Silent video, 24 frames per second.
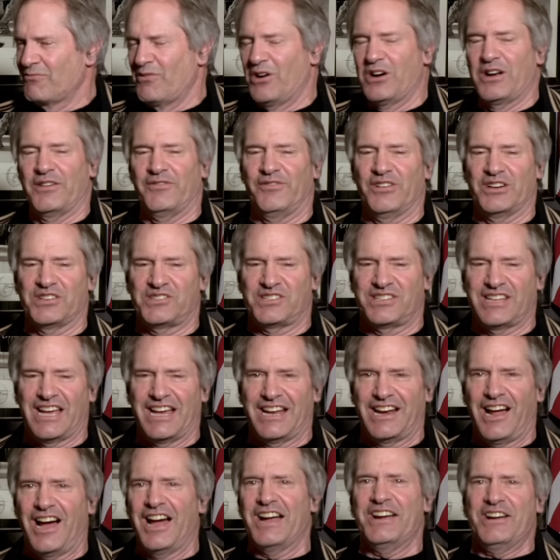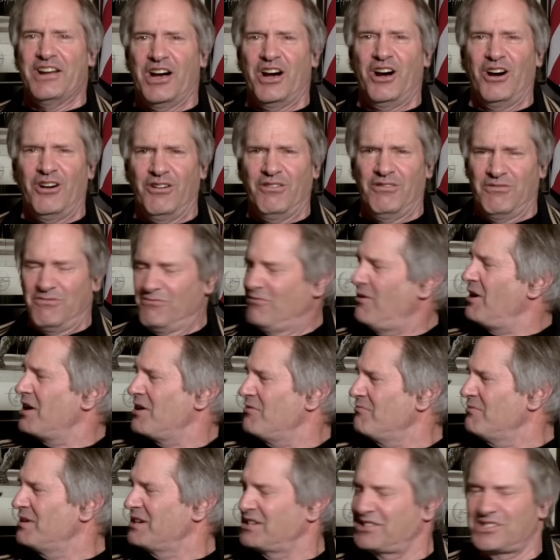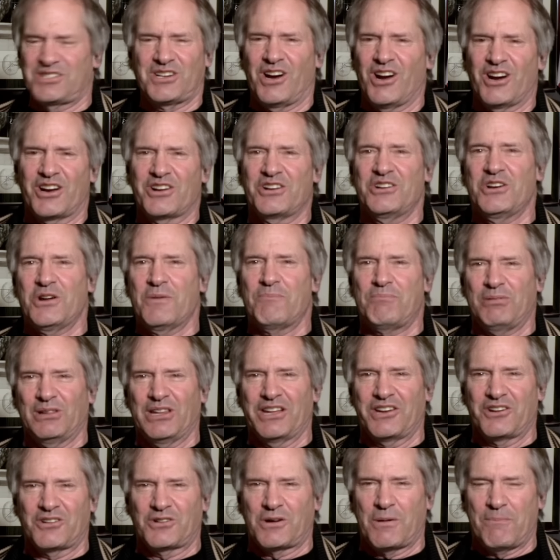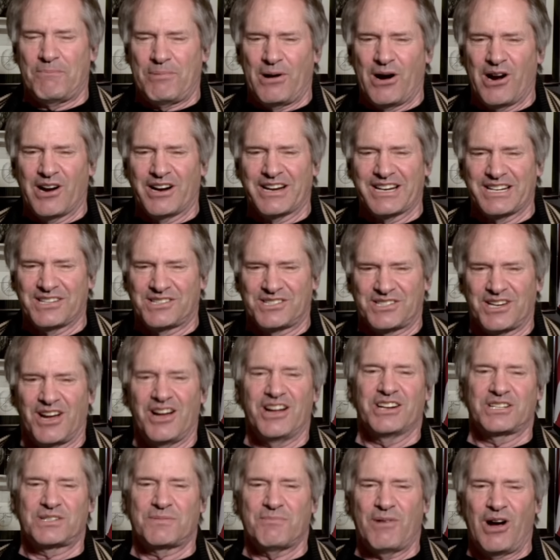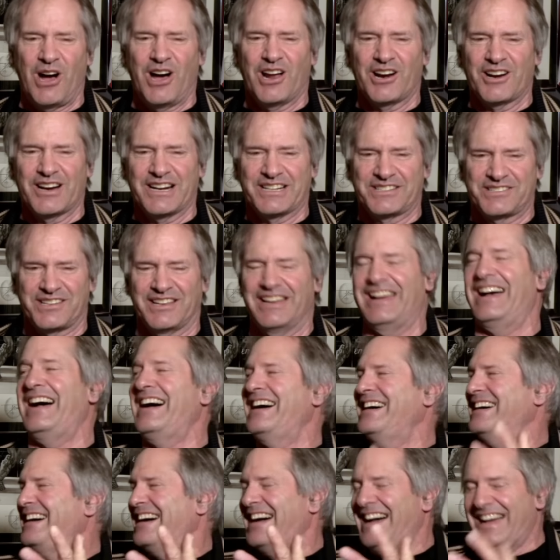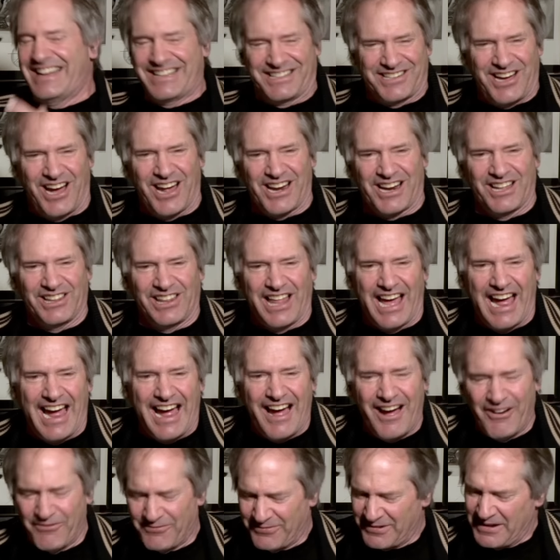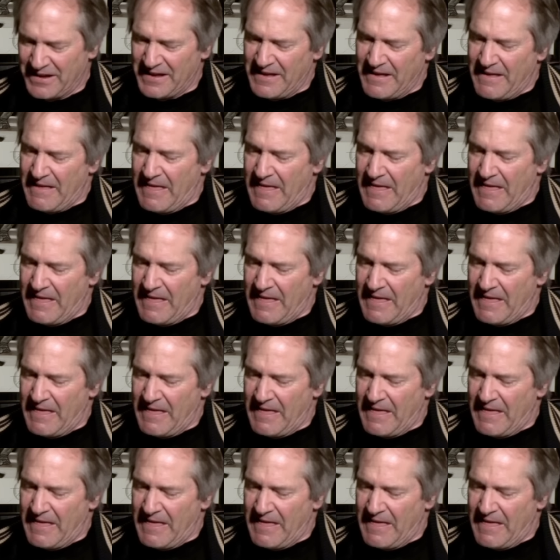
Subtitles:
One of us said, I know, why don't we start a new political party, Staunch Moderates? I got a laugh.